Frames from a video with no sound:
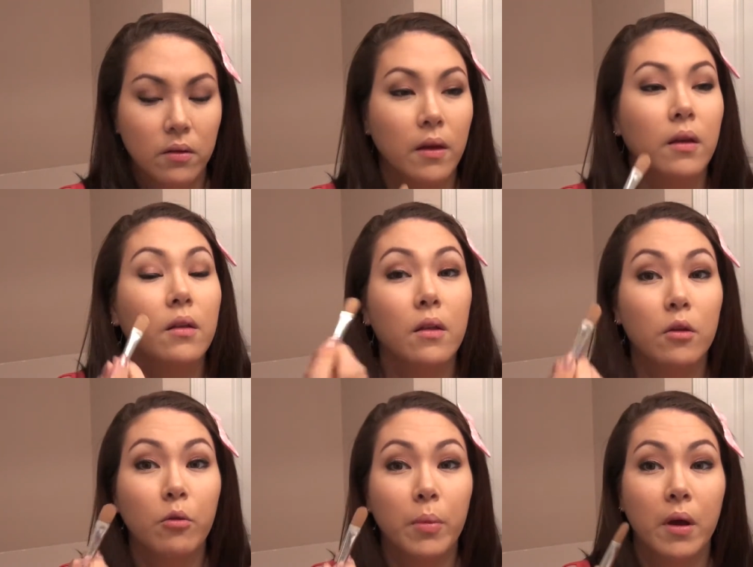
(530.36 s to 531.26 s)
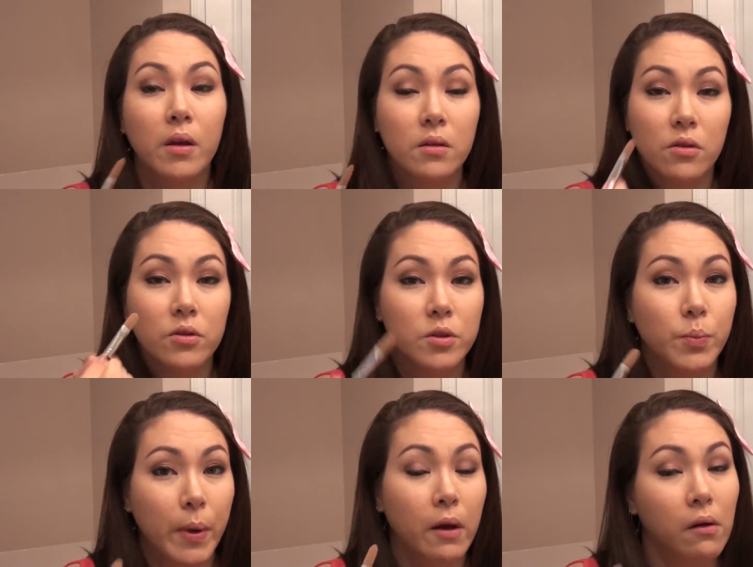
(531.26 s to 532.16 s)
Take a little bit, use
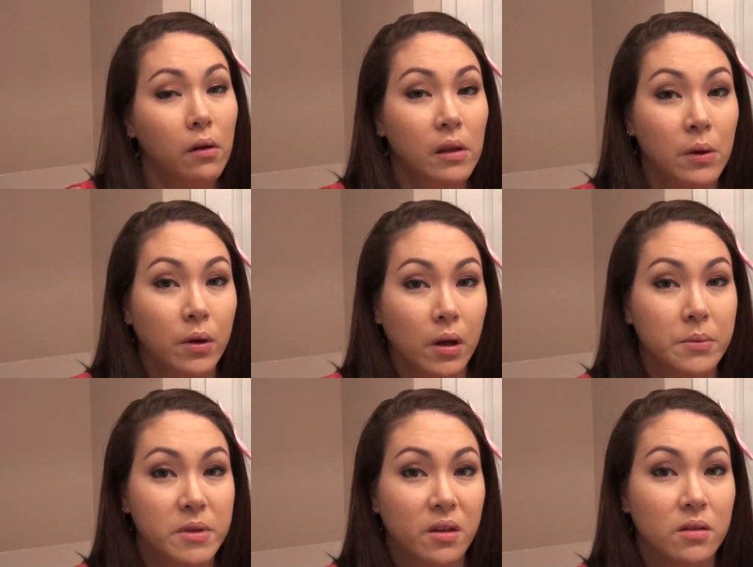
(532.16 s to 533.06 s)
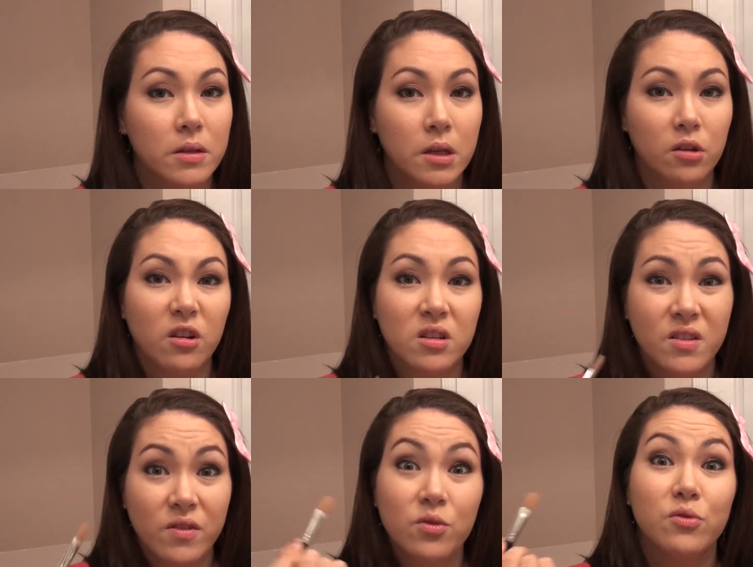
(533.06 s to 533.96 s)
sparingly when it comes to concealer, because
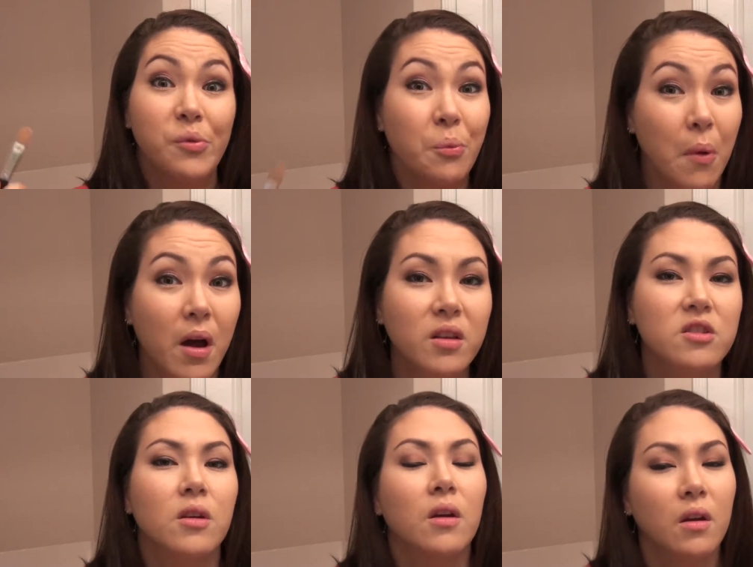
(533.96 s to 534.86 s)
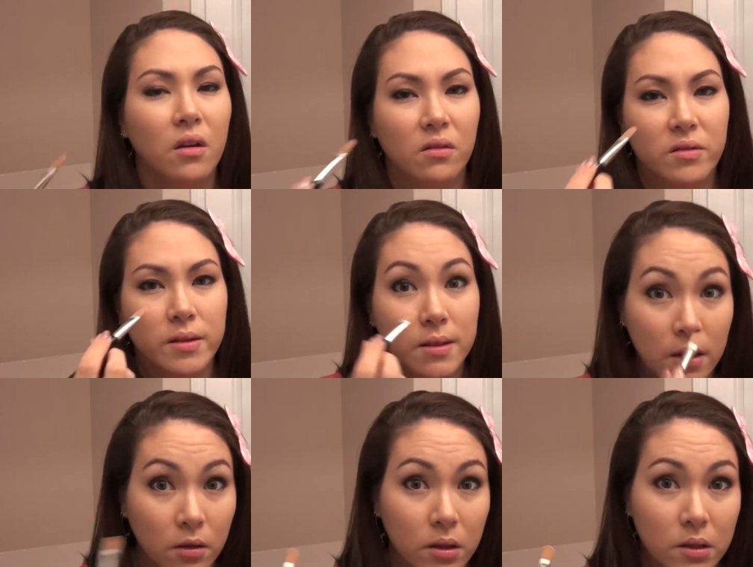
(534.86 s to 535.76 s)
if you use too much, it'll
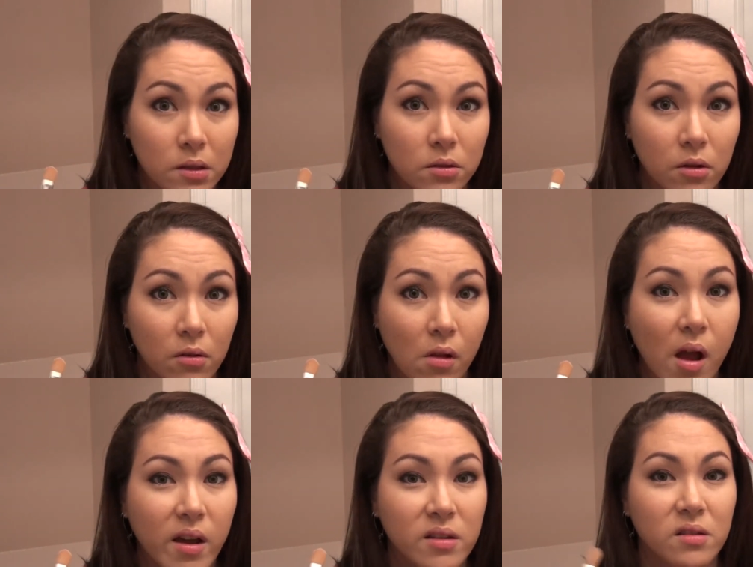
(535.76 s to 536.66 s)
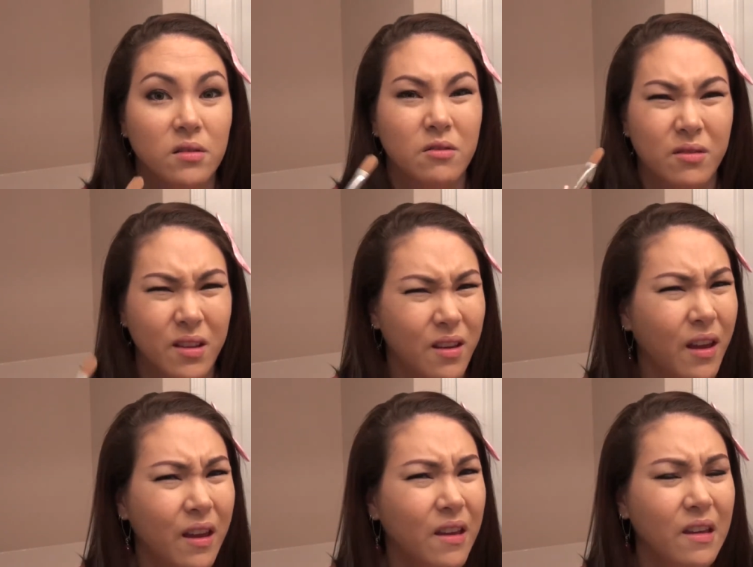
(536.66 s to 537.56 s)
settle into your lines and look really
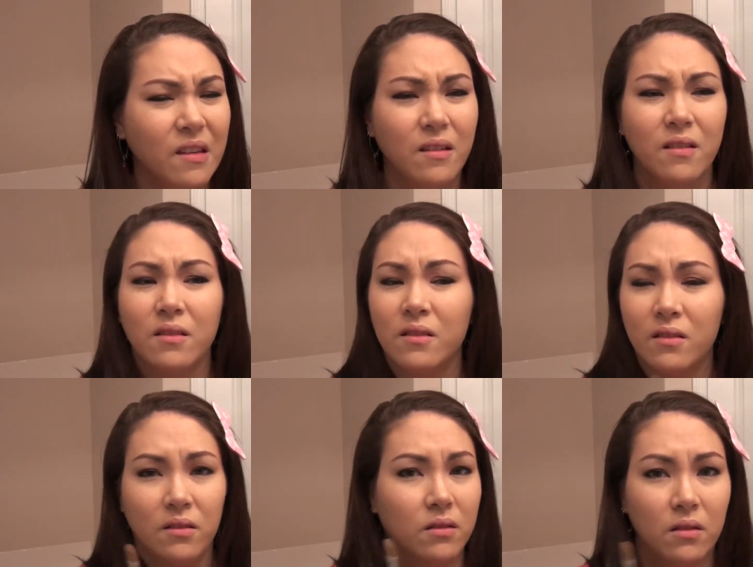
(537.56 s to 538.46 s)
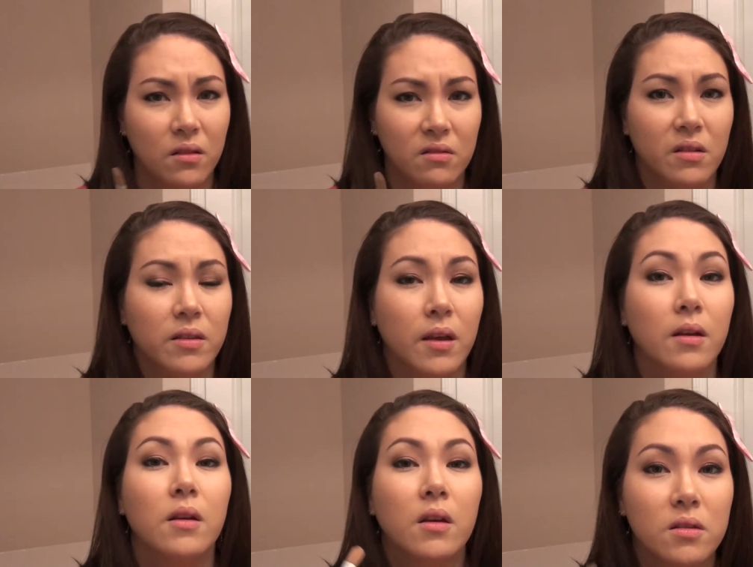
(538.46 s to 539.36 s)
cakey, and you don't want that.
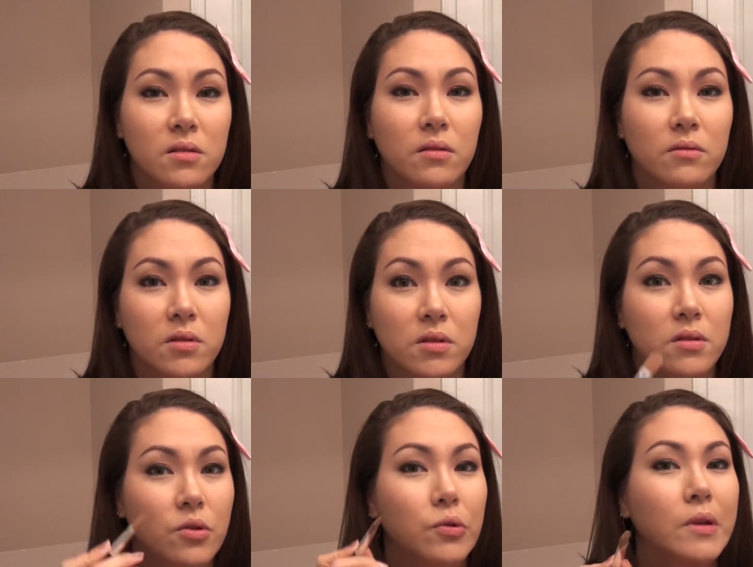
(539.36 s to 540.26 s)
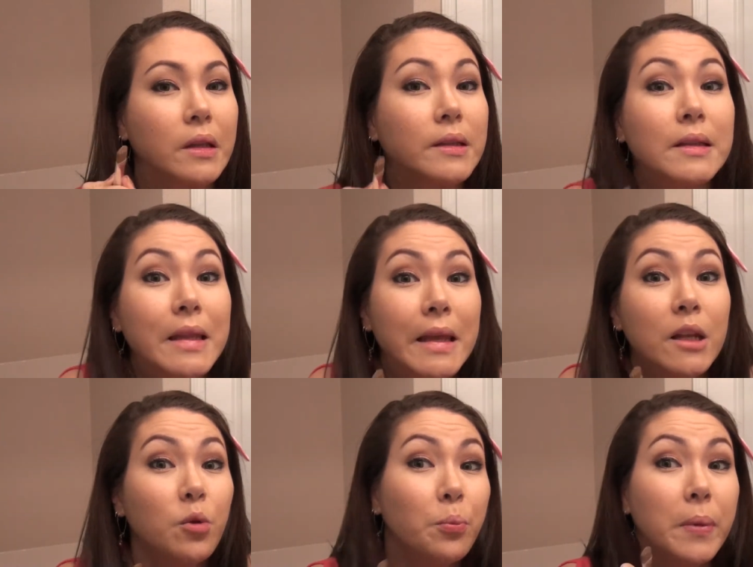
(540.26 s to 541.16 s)
So just use a
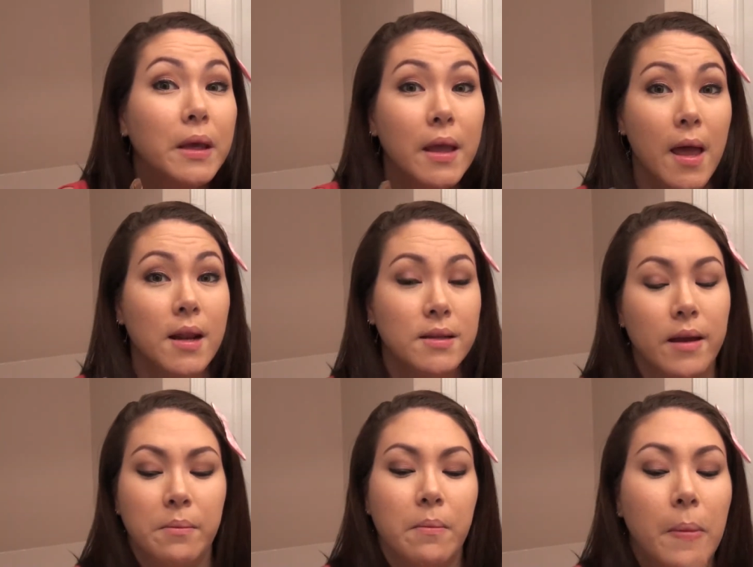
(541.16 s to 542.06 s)
little bit at a time.